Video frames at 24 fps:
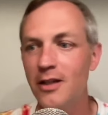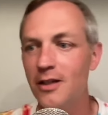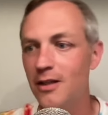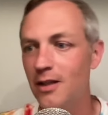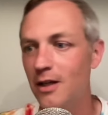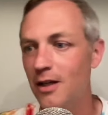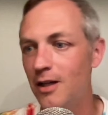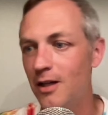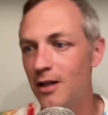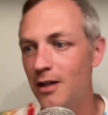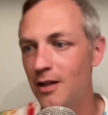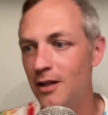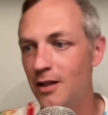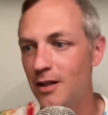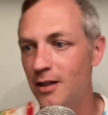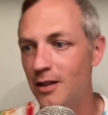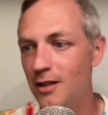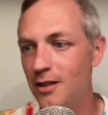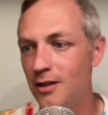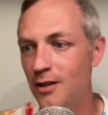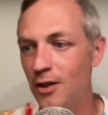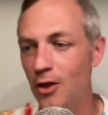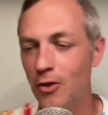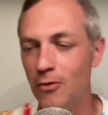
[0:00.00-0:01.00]

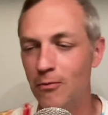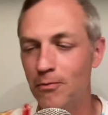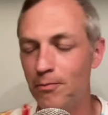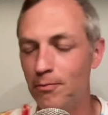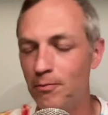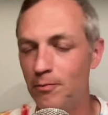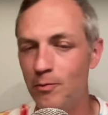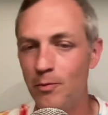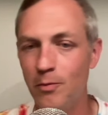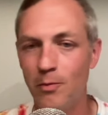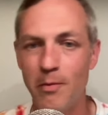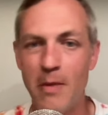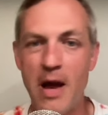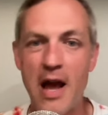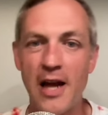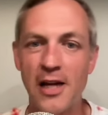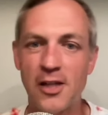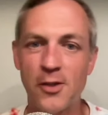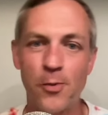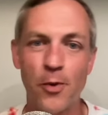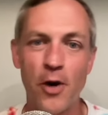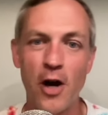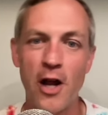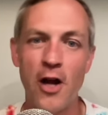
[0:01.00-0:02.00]
uh, you know,
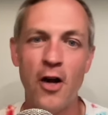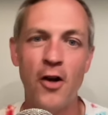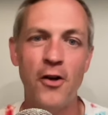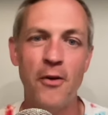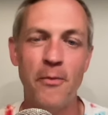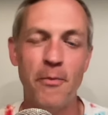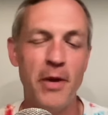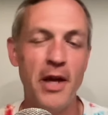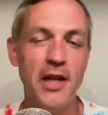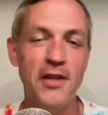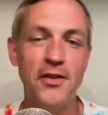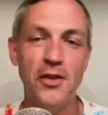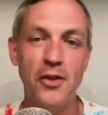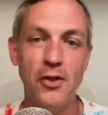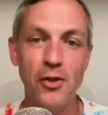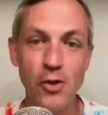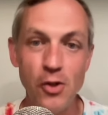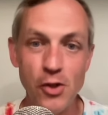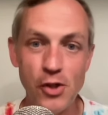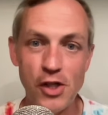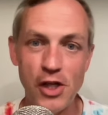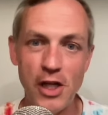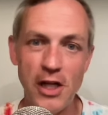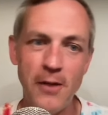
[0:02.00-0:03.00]
Max Brown and Ben
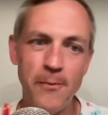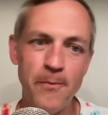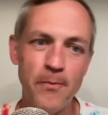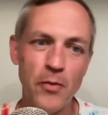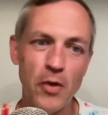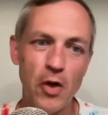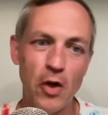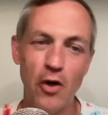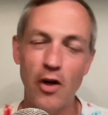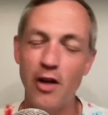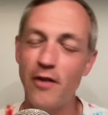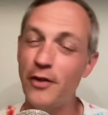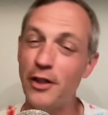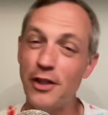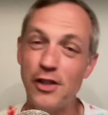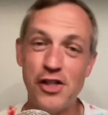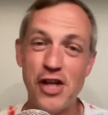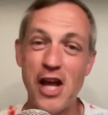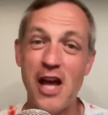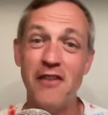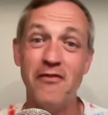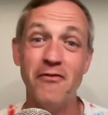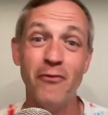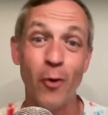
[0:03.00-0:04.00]
DiNucci, or even
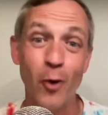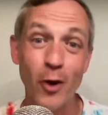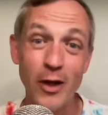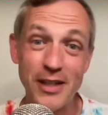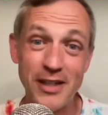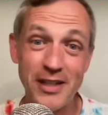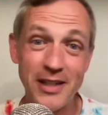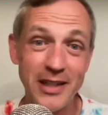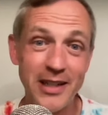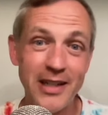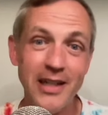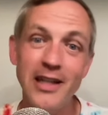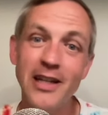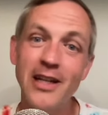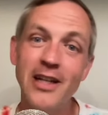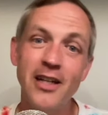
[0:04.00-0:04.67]
Chad Voytik,